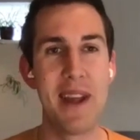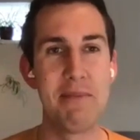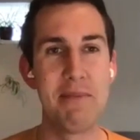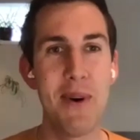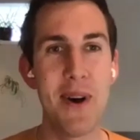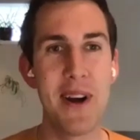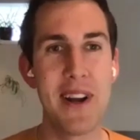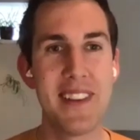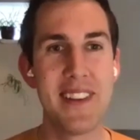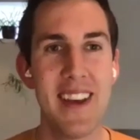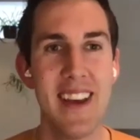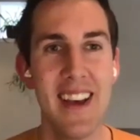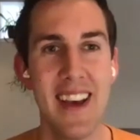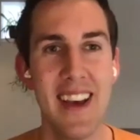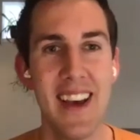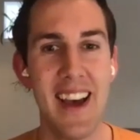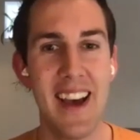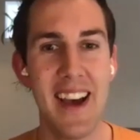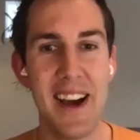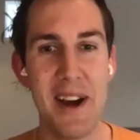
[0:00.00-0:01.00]
that point.
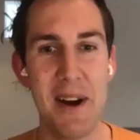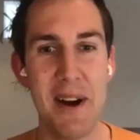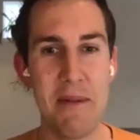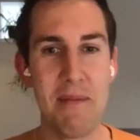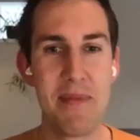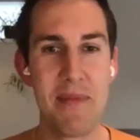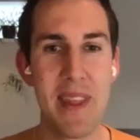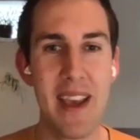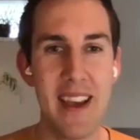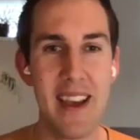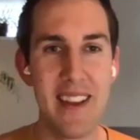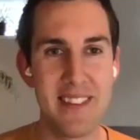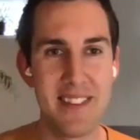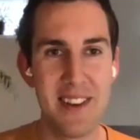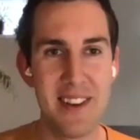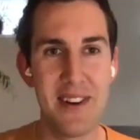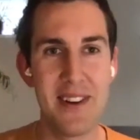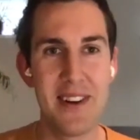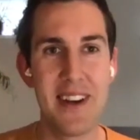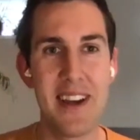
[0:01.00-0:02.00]
Um,
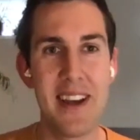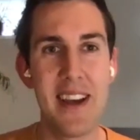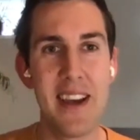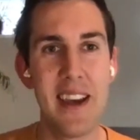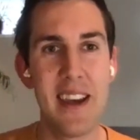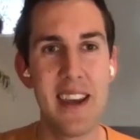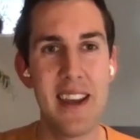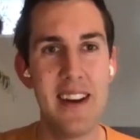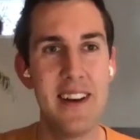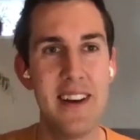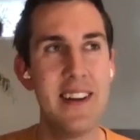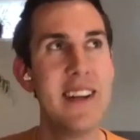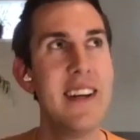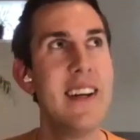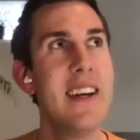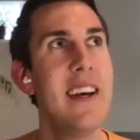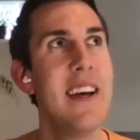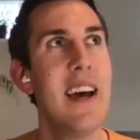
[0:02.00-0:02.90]
so you know,